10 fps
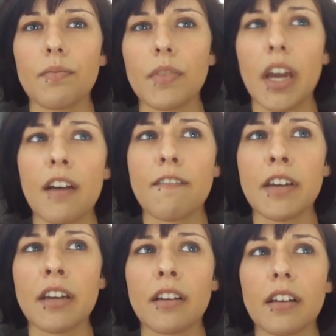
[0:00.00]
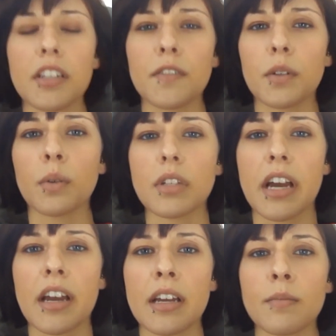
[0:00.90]
having a difficult
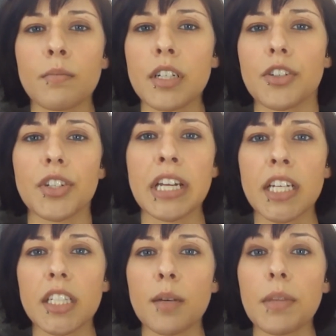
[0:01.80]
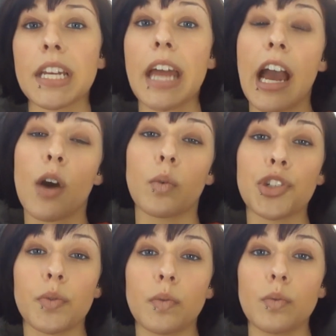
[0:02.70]
time understanding something, how
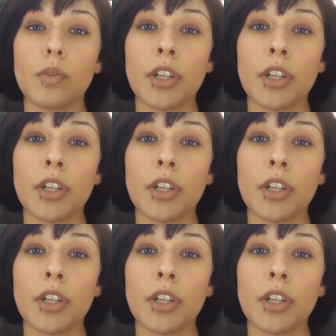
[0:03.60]
would you,